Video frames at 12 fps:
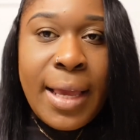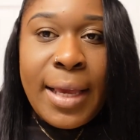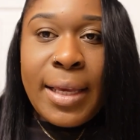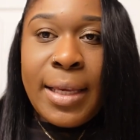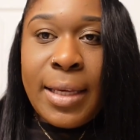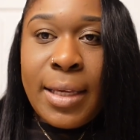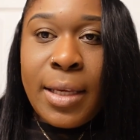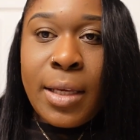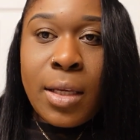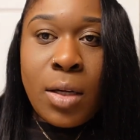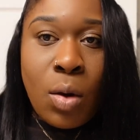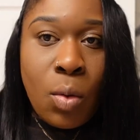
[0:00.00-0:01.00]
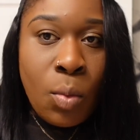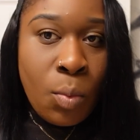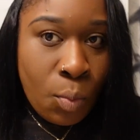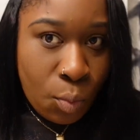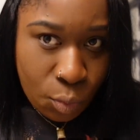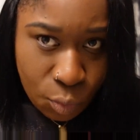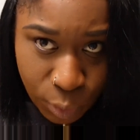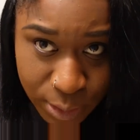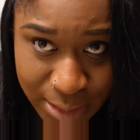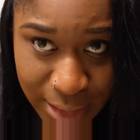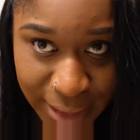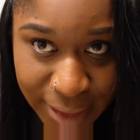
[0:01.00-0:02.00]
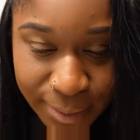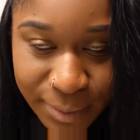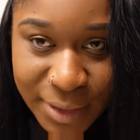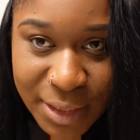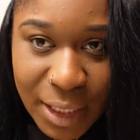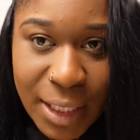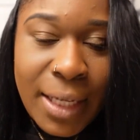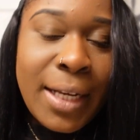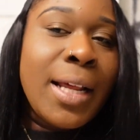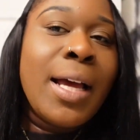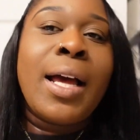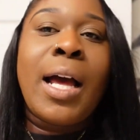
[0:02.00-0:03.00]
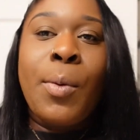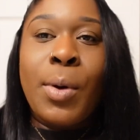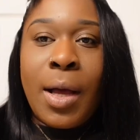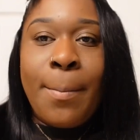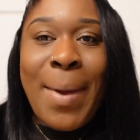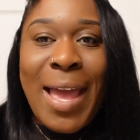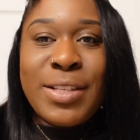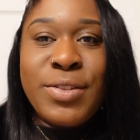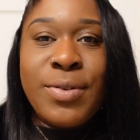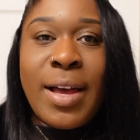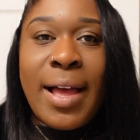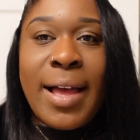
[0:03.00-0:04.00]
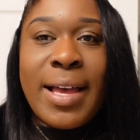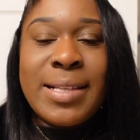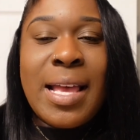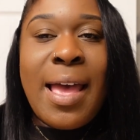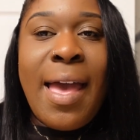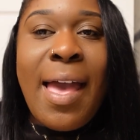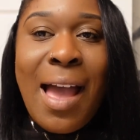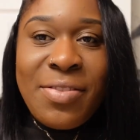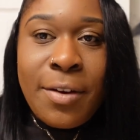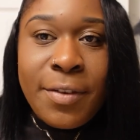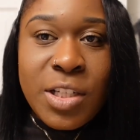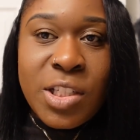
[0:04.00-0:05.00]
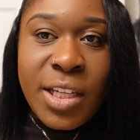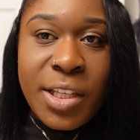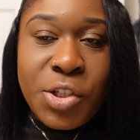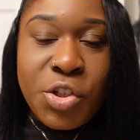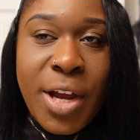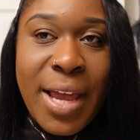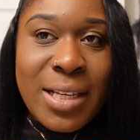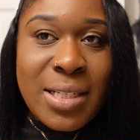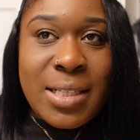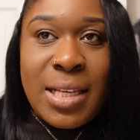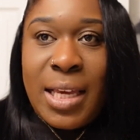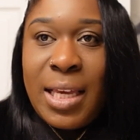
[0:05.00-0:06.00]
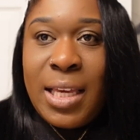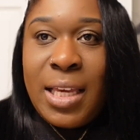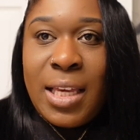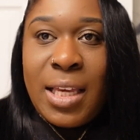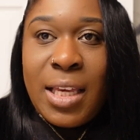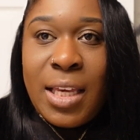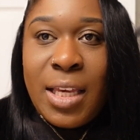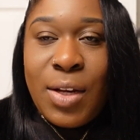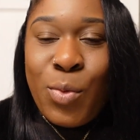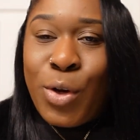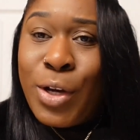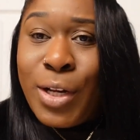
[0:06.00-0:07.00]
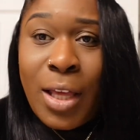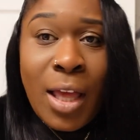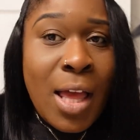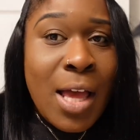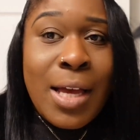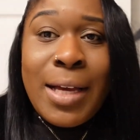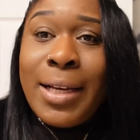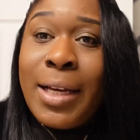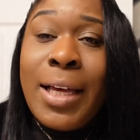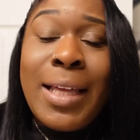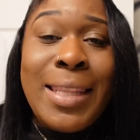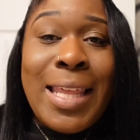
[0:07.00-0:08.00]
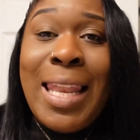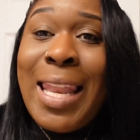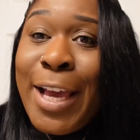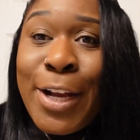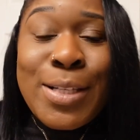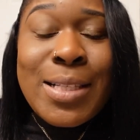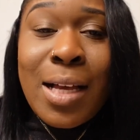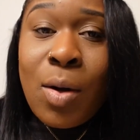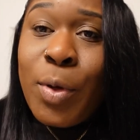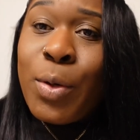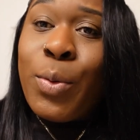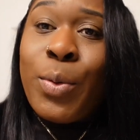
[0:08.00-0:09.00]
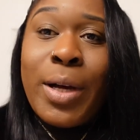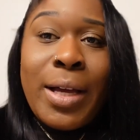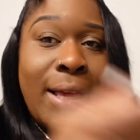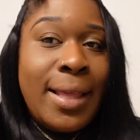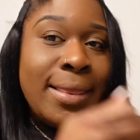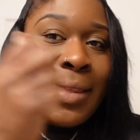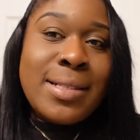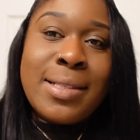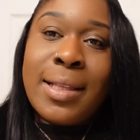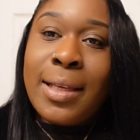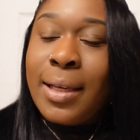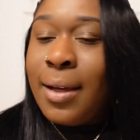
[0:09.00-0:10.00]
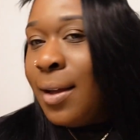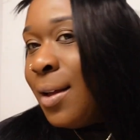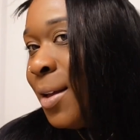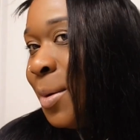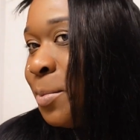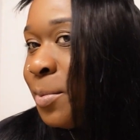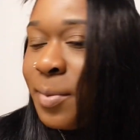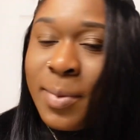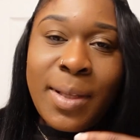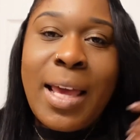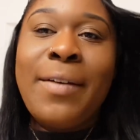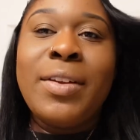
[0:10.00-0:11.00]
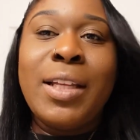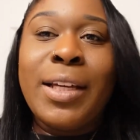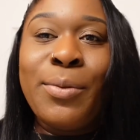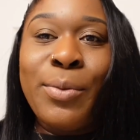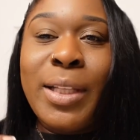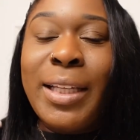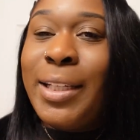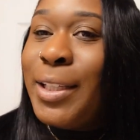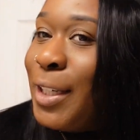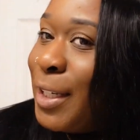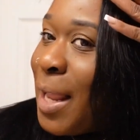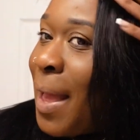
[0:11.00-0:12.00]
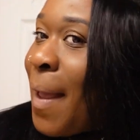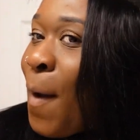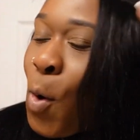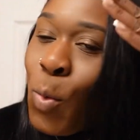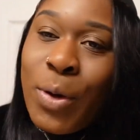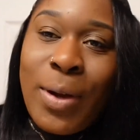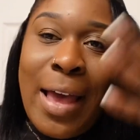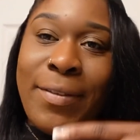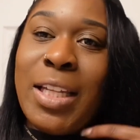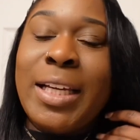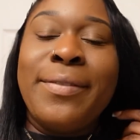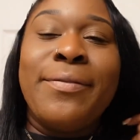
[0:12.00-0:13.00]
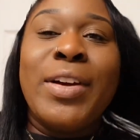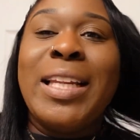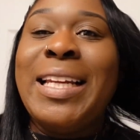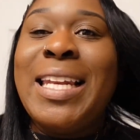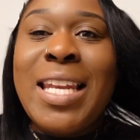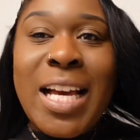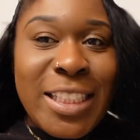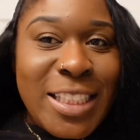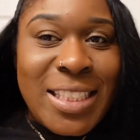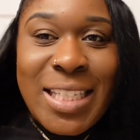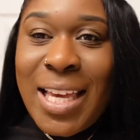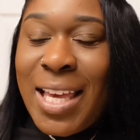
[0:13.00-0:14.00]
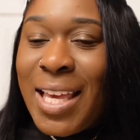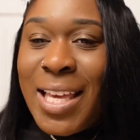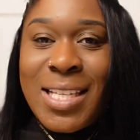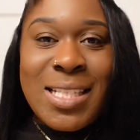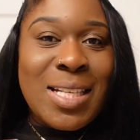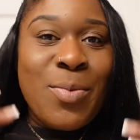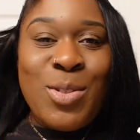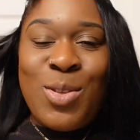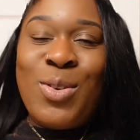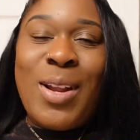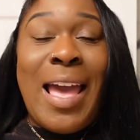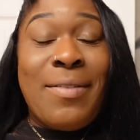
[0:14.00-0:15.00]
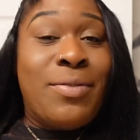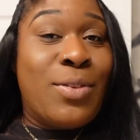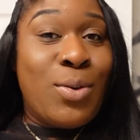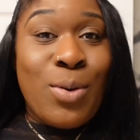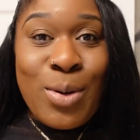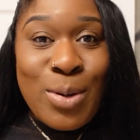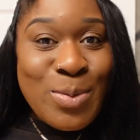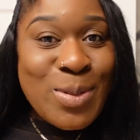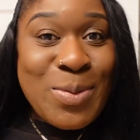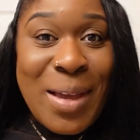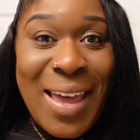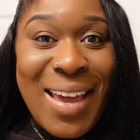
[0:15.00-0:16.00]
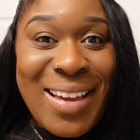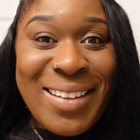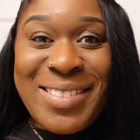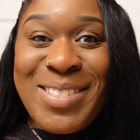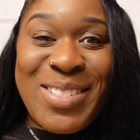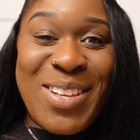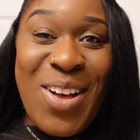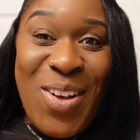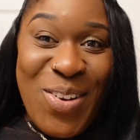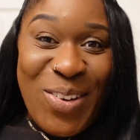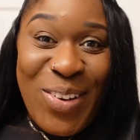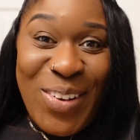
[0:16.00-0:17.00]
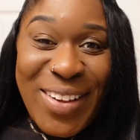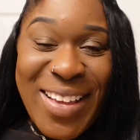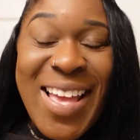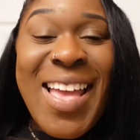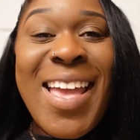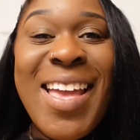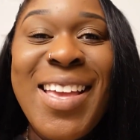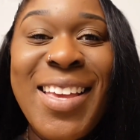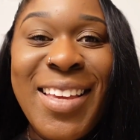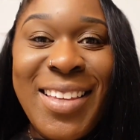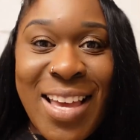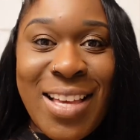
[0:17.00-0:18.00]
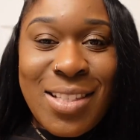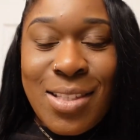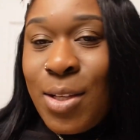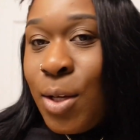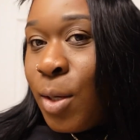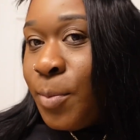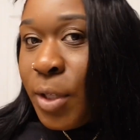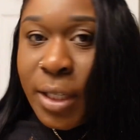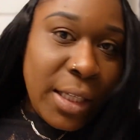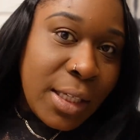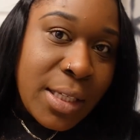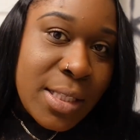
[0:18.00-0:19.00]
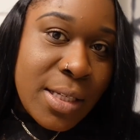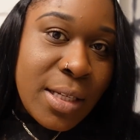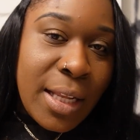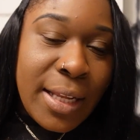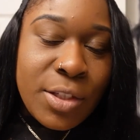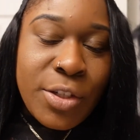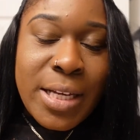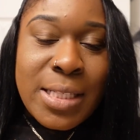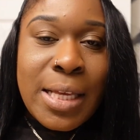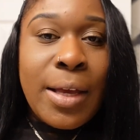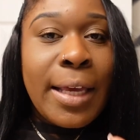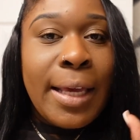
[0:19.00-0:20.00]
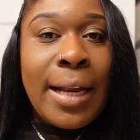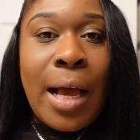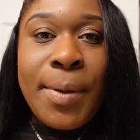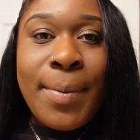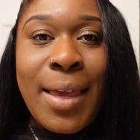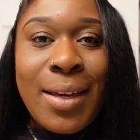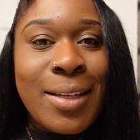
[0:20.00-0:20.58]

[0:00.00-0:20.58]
and once I am done, I will come back to you guys after I finish laying the tracks, and we're gonna cut the layers up. We're gonna cut this thing up, have it looking really good. We're gonna have it looking really luscious, and we're just gonna have it for the girls, okay? So yes, so I'm gonna continue to lay the tracks down, and I'll be back.